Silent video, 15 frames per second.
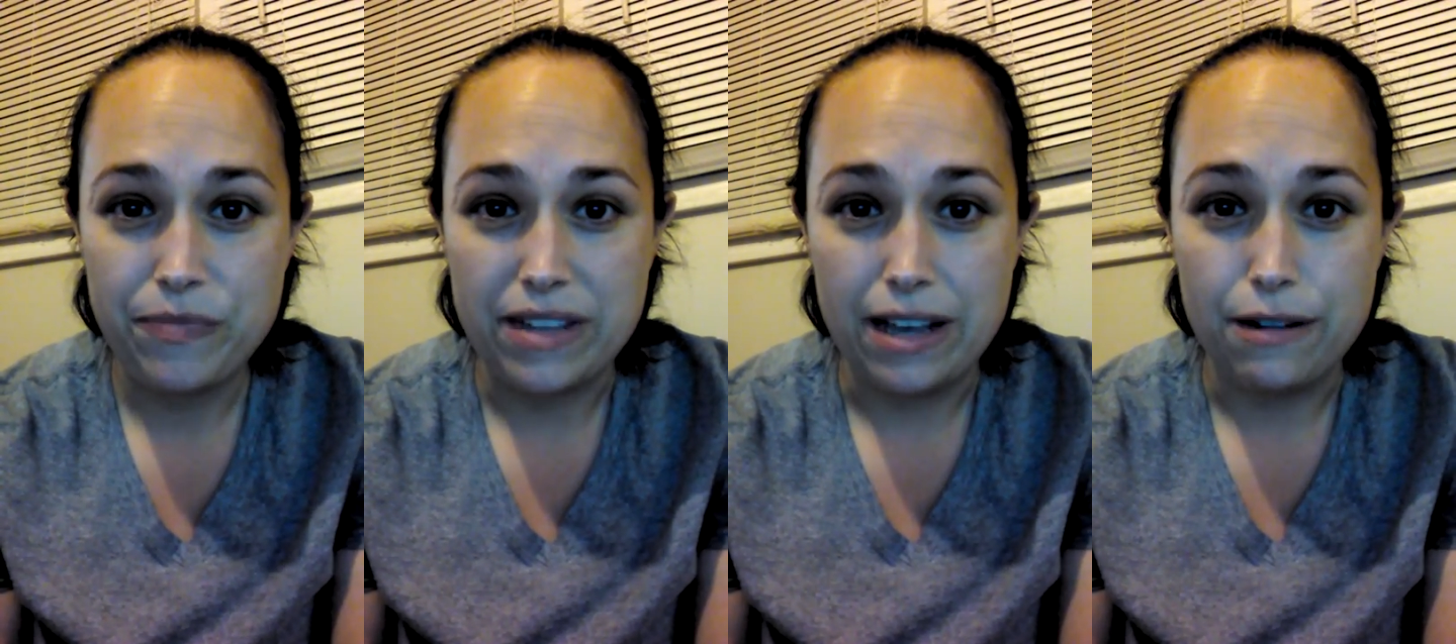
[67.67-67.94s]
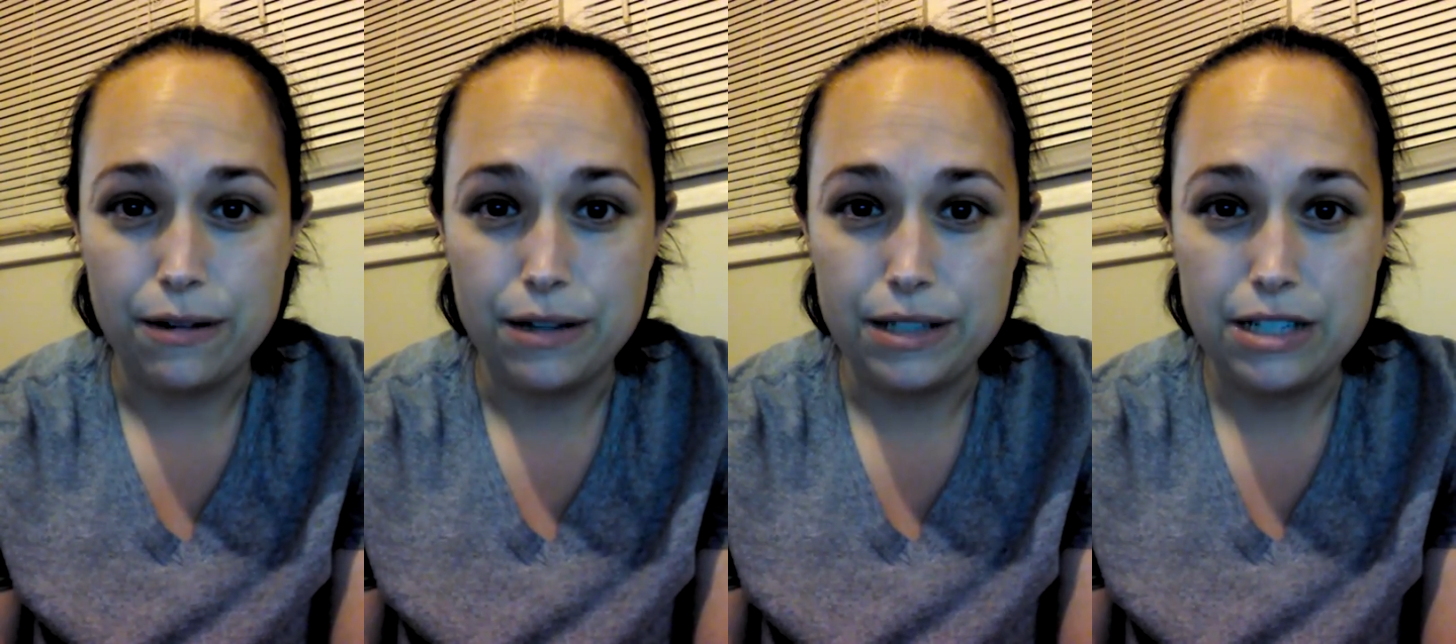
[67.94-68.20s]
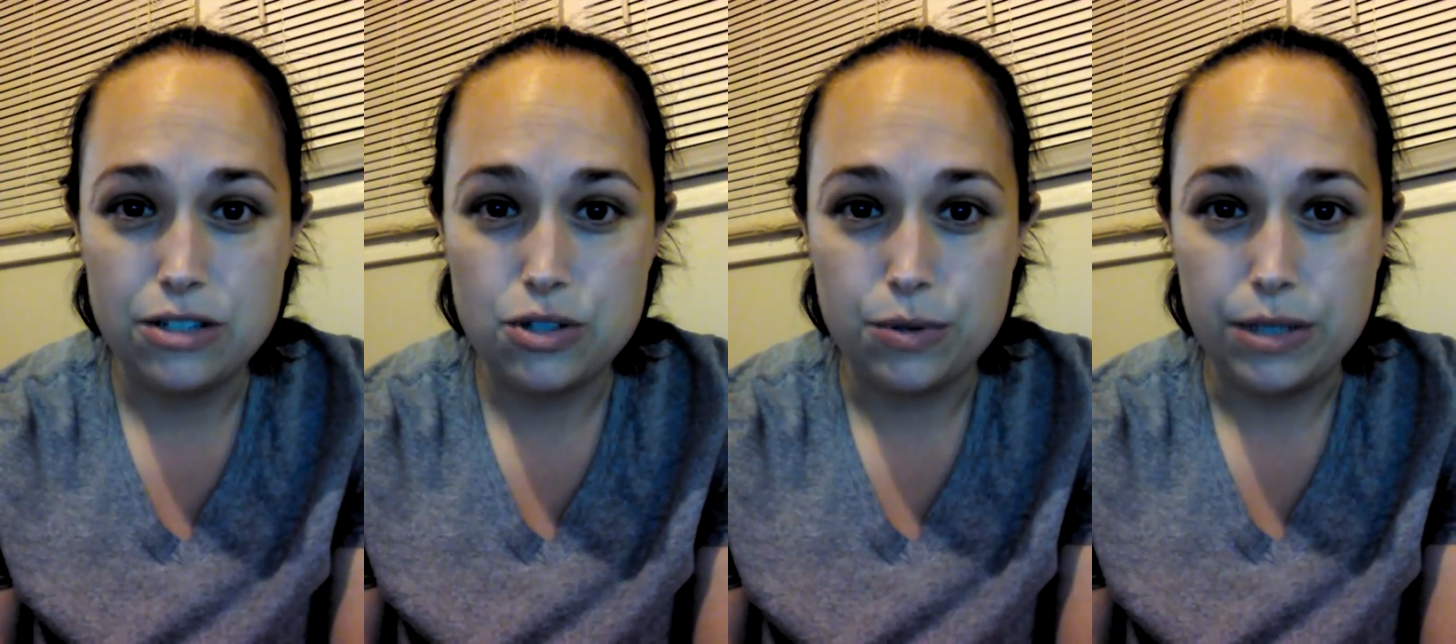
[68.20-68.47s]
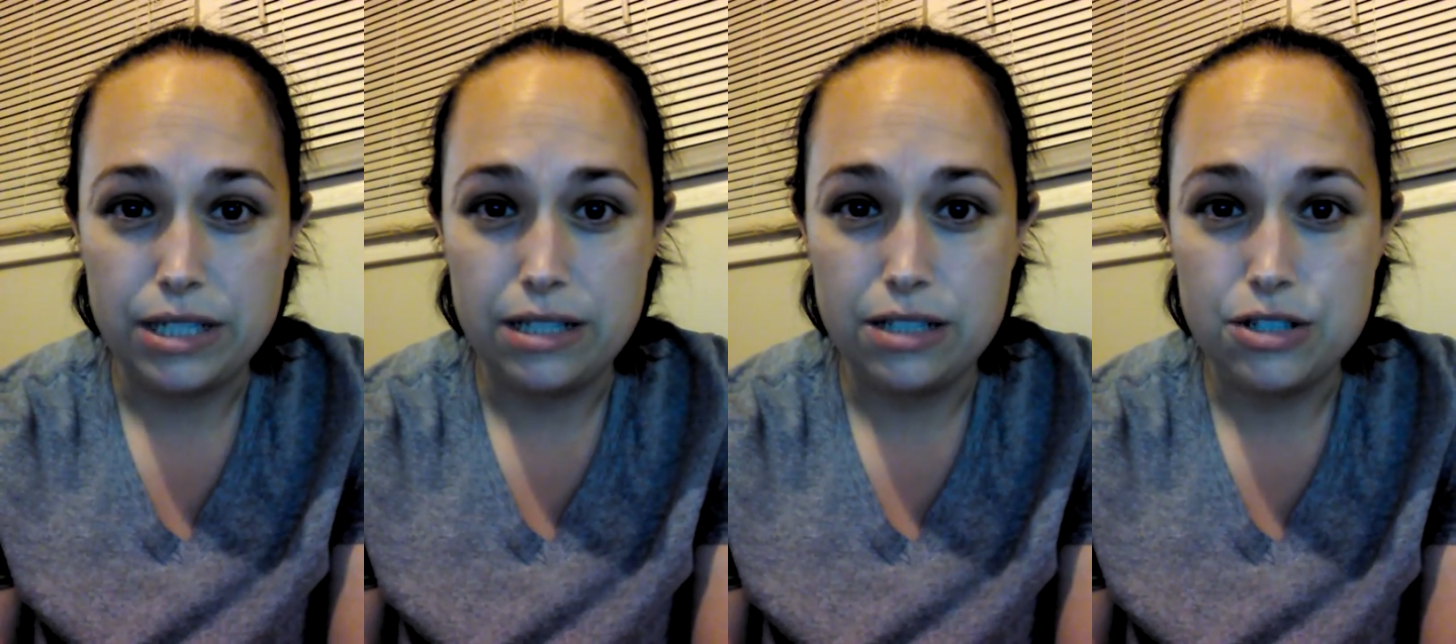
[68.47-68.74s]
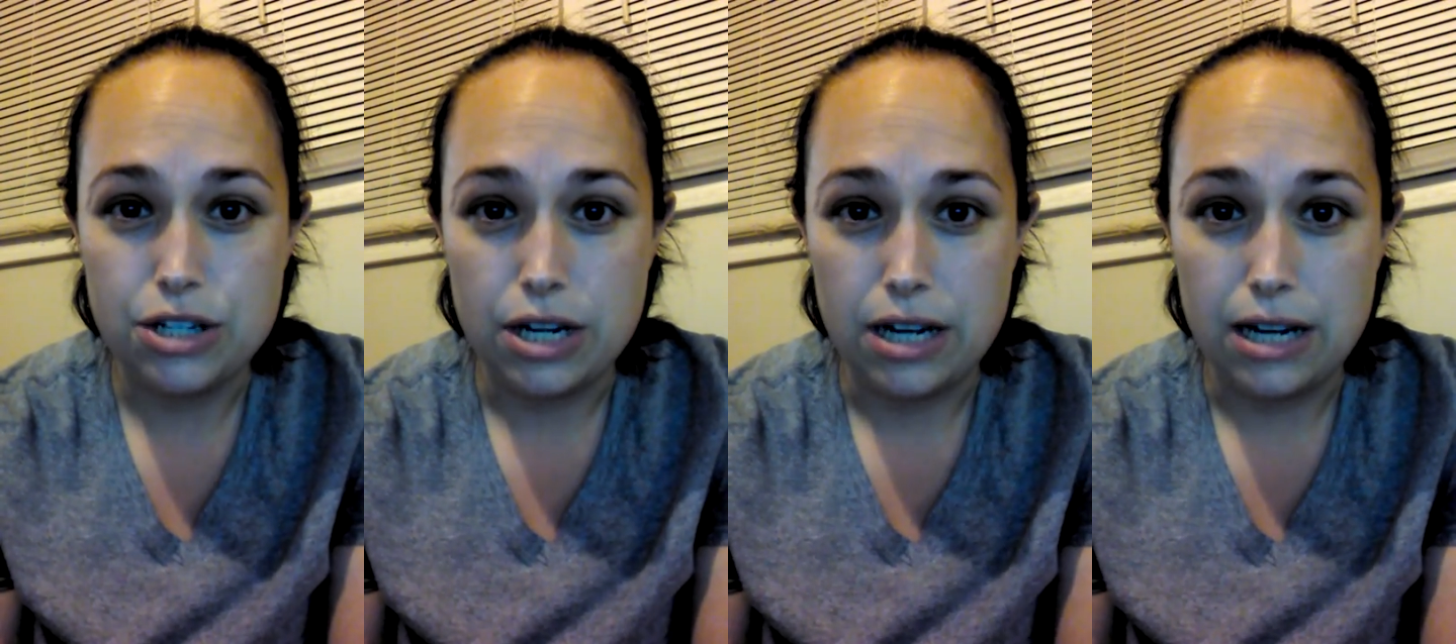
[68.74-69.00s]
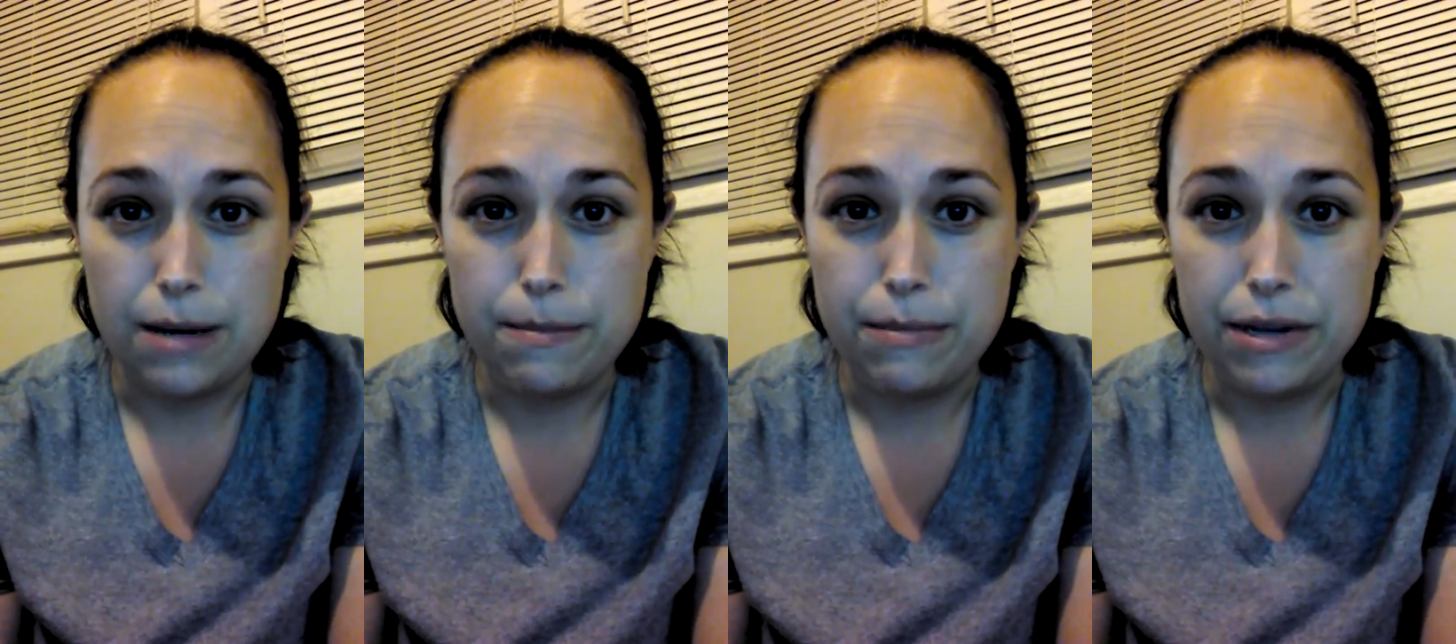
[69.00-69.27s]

I really enjoyed the job,